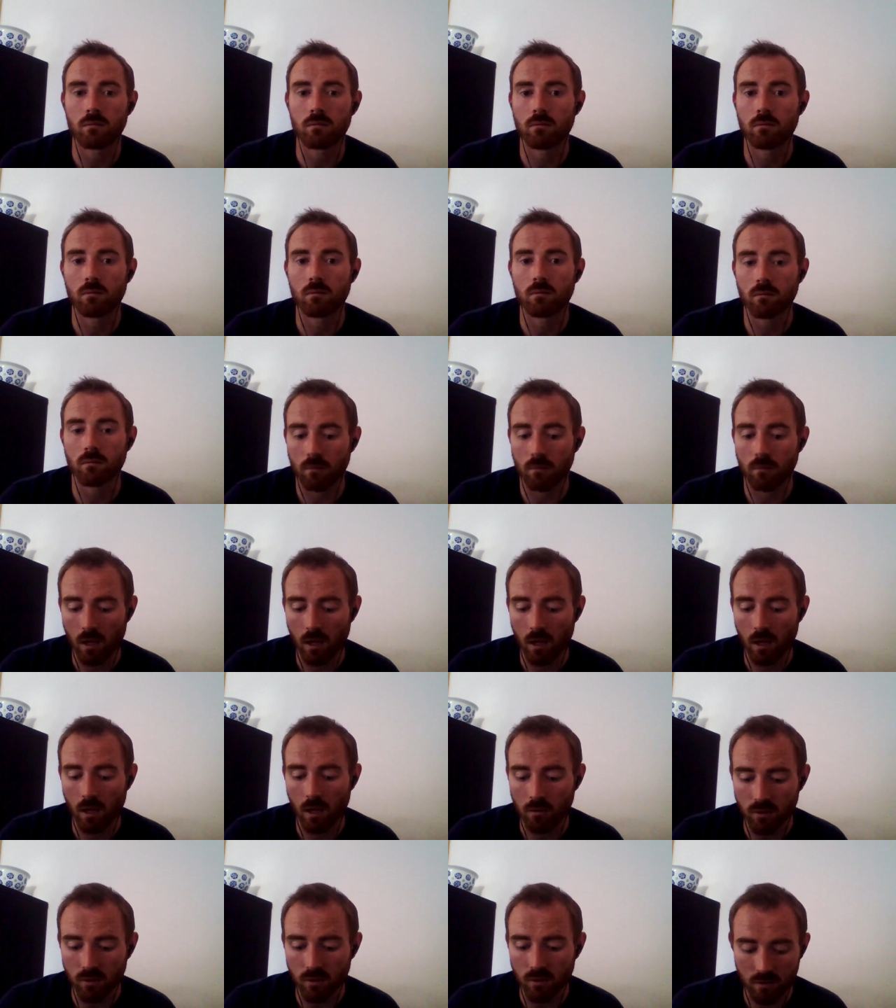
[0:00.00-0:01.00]
kind of just
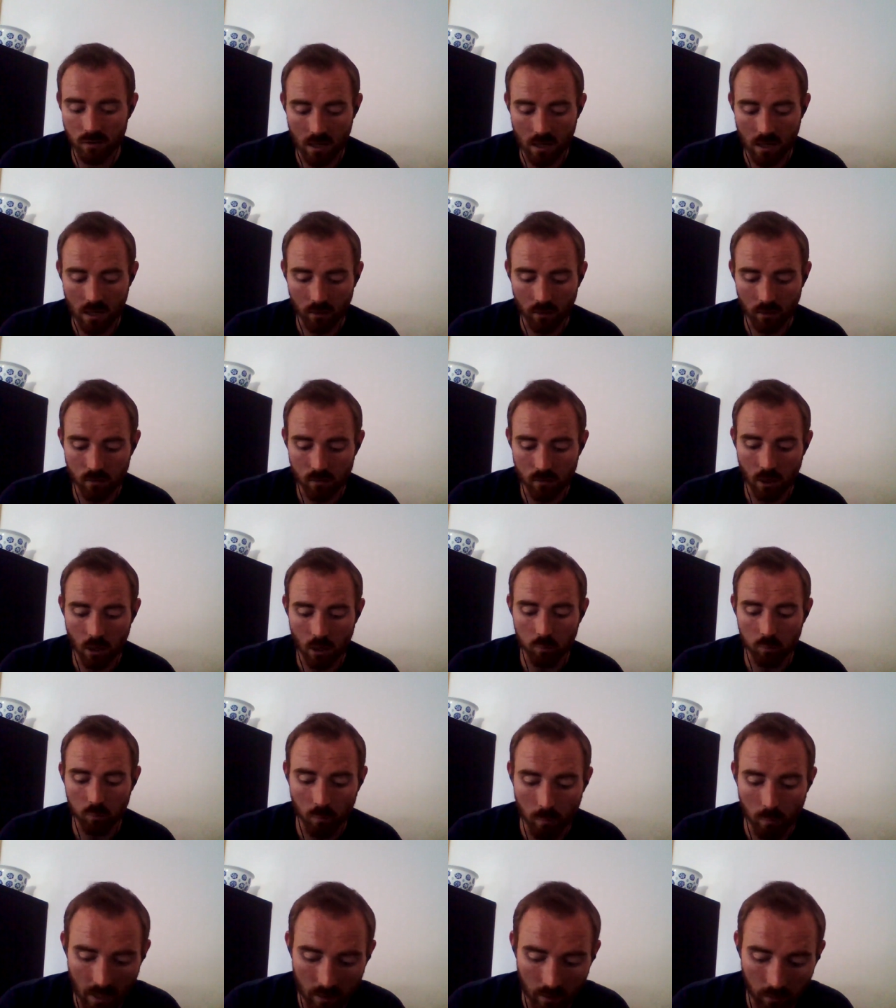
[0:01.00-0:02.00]
standing straight up and
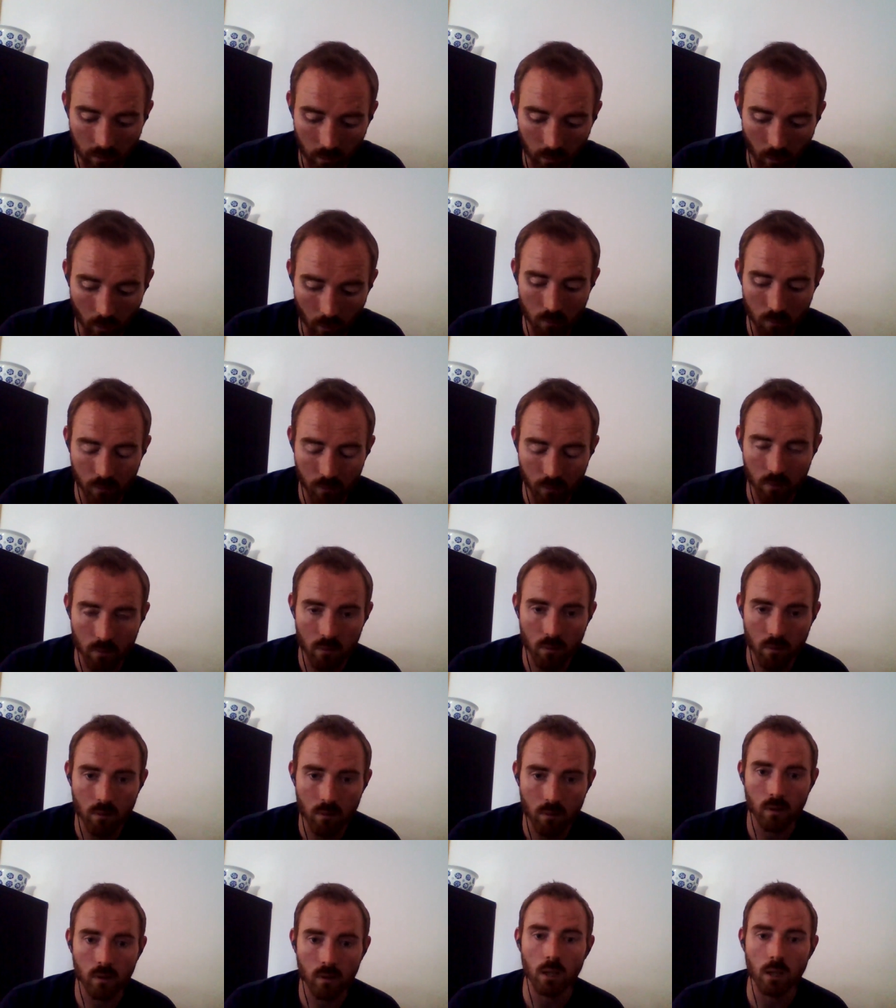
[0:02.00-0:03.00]
bending over,
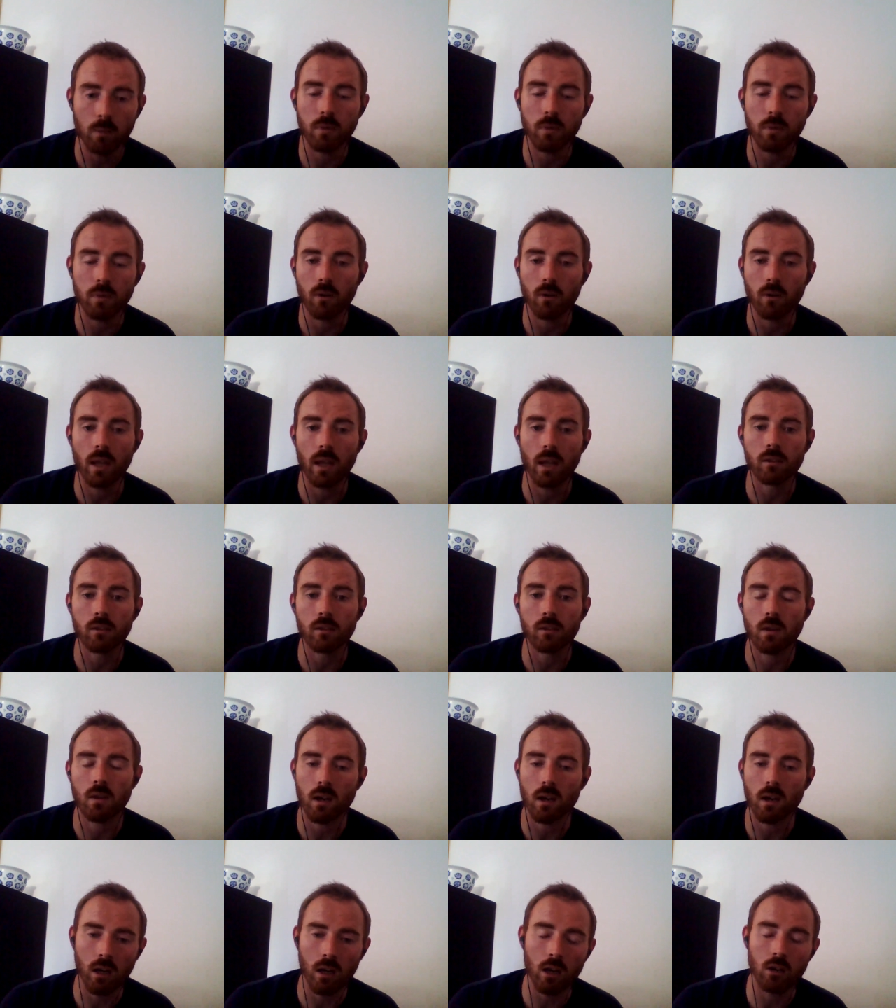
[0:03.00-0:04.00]
keeping your legs straight,
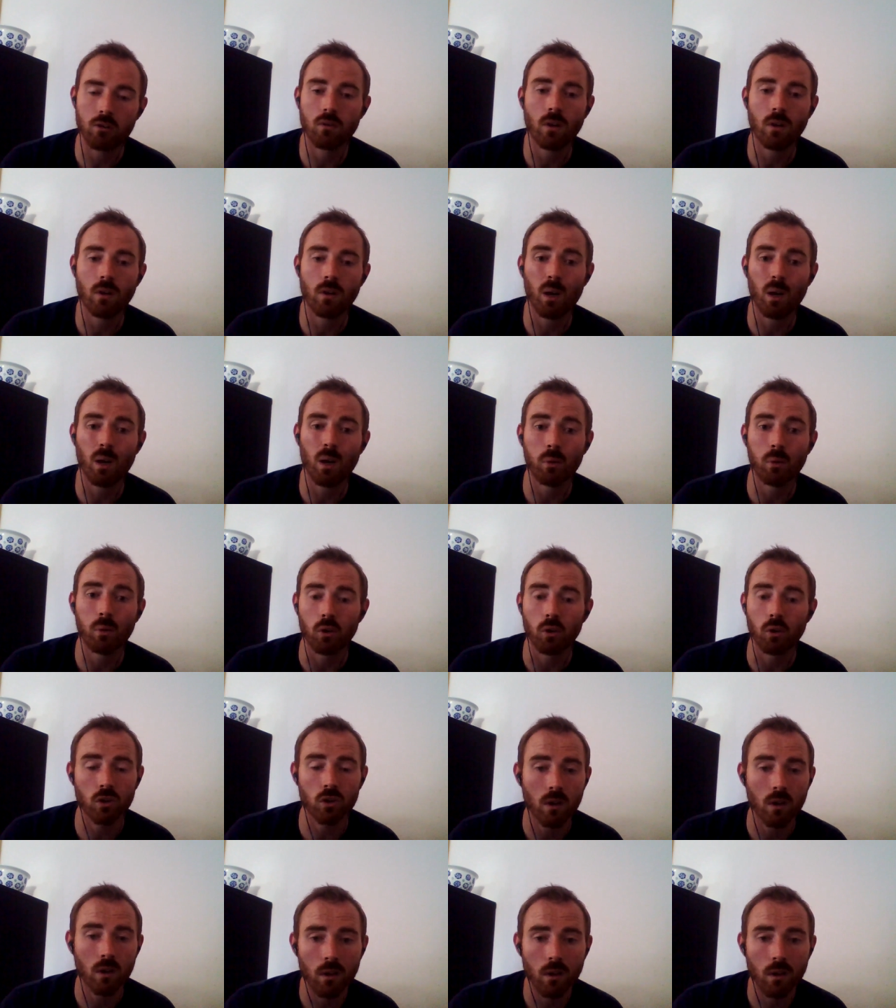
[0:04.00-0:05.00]
and then trying to push.
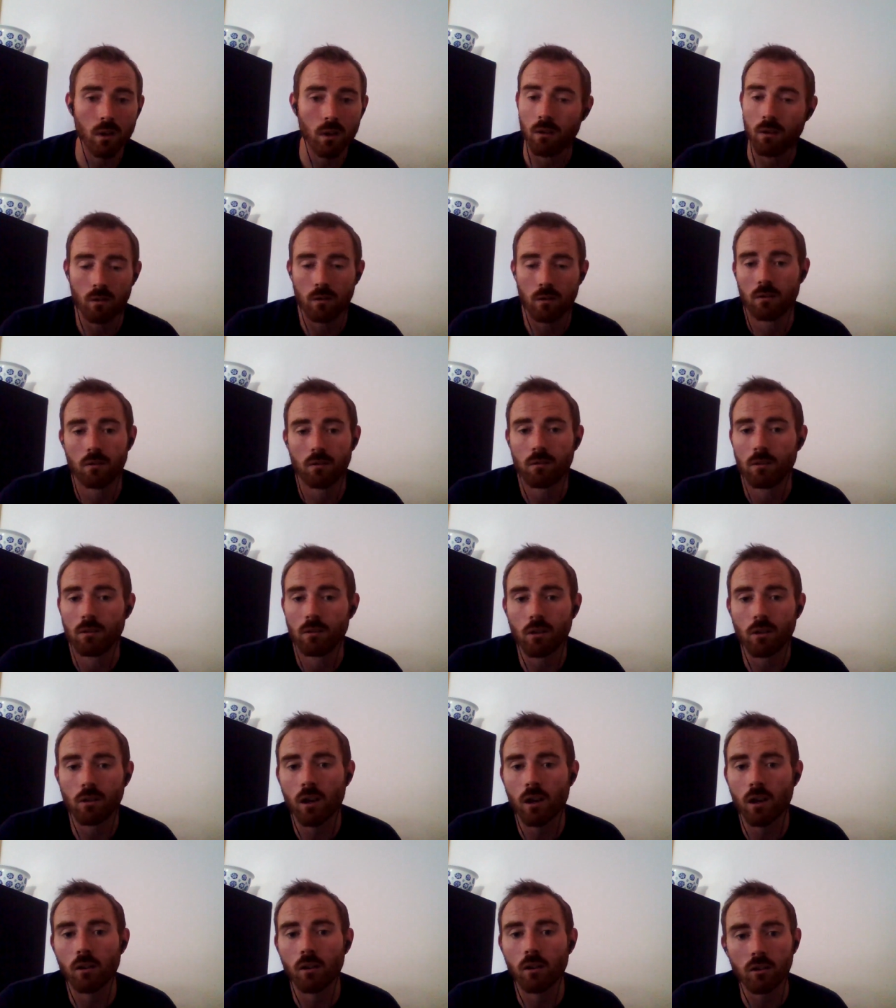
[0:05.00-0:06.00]
You, you, you're not
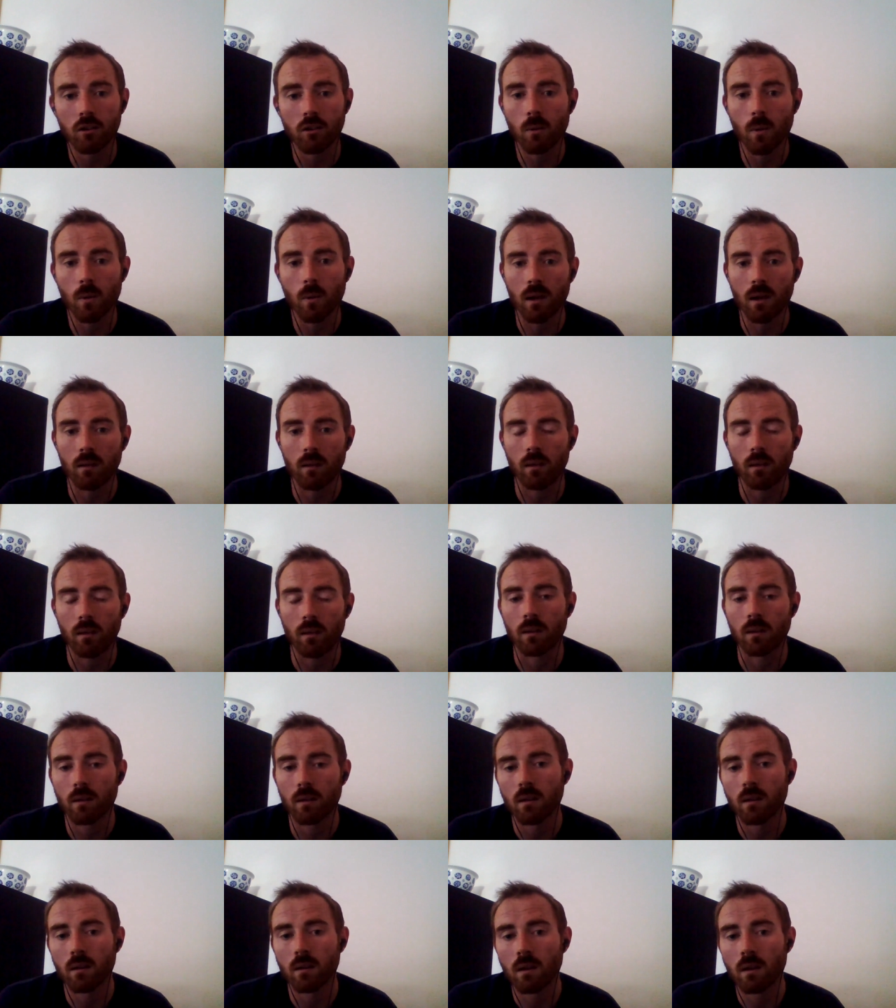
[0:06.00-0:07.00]
going to do anything.
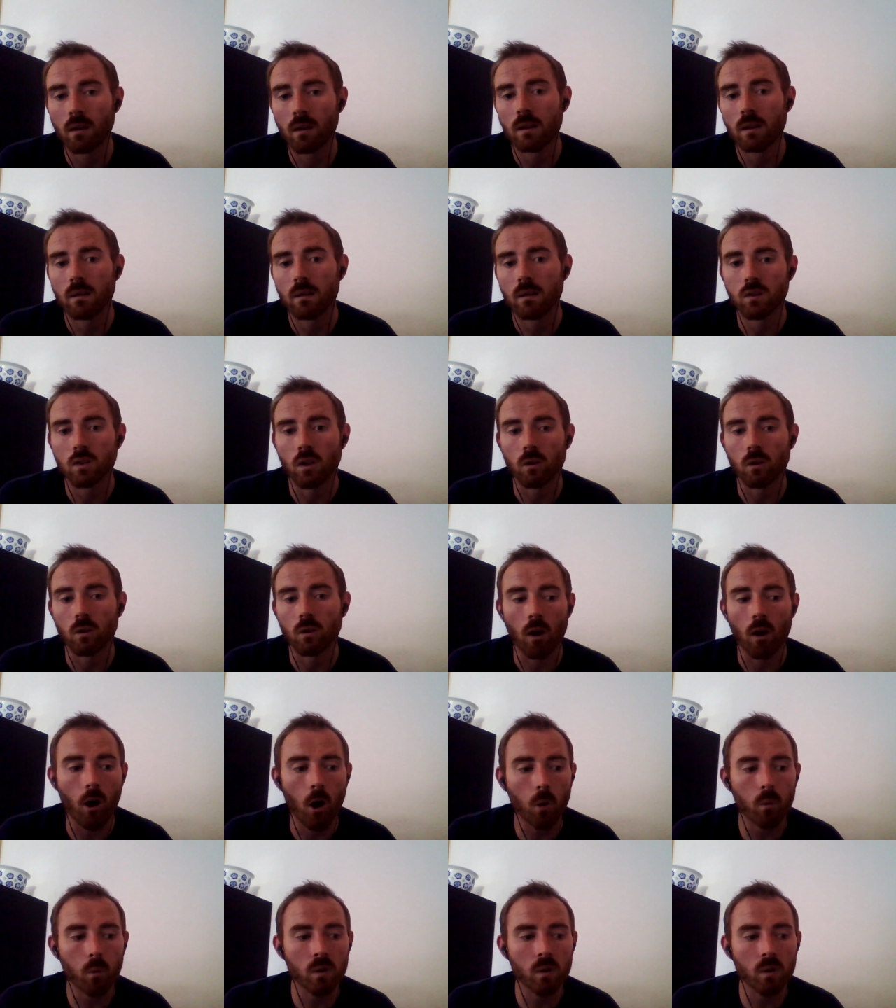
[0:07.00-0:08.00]
So you
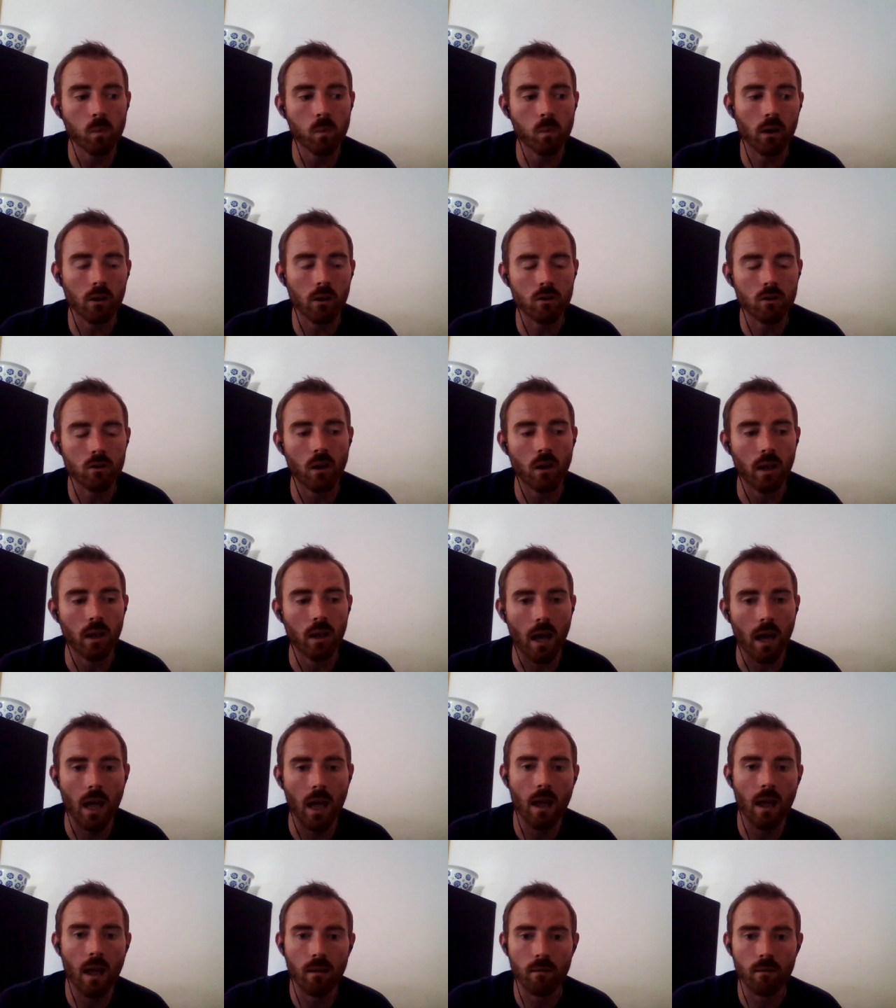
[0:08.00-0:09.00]
always want to try and
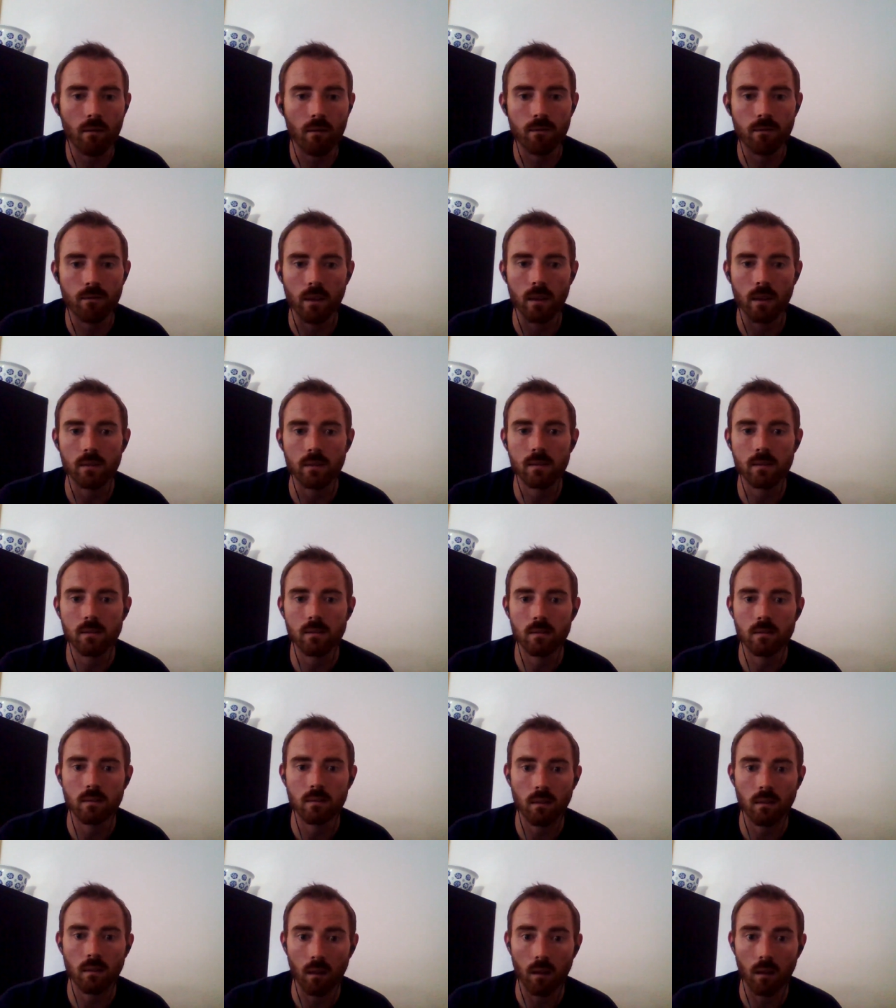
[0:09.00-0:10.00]
have this
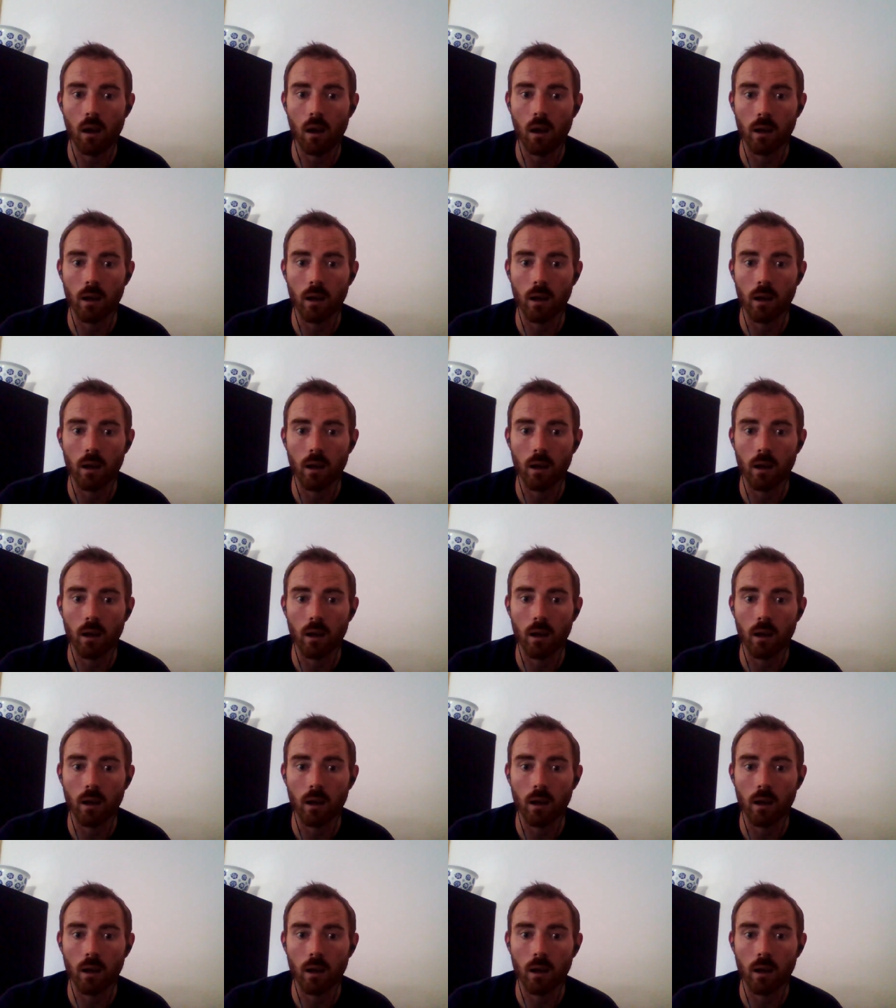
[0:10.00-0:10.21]
line.